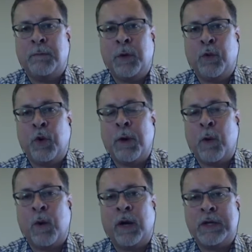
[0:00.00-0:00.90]
groom our
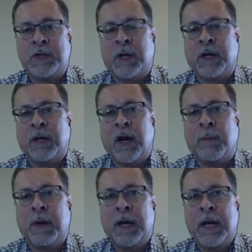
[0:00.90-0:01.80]
work and chunk it
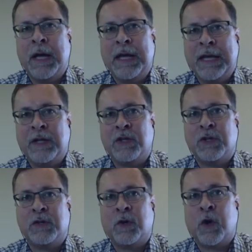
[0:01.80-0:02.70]
up, each
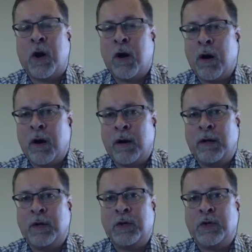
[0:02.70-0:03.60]
card
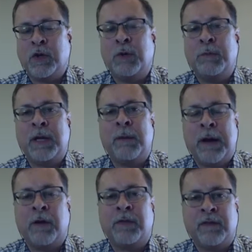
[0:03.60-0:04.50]
should be
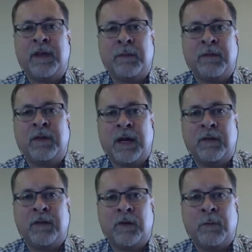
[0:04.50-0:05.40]
about the same
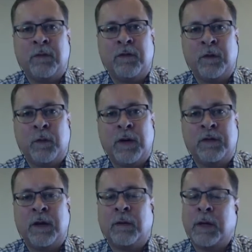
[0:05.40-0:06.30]
size in terms of stories.
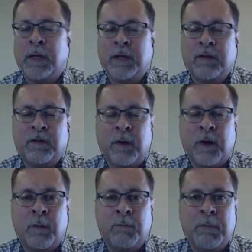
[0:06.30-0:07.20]
Now, this is
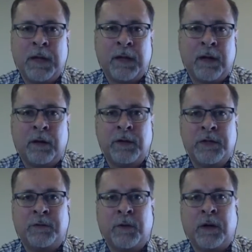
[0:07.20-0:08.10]
our methodology for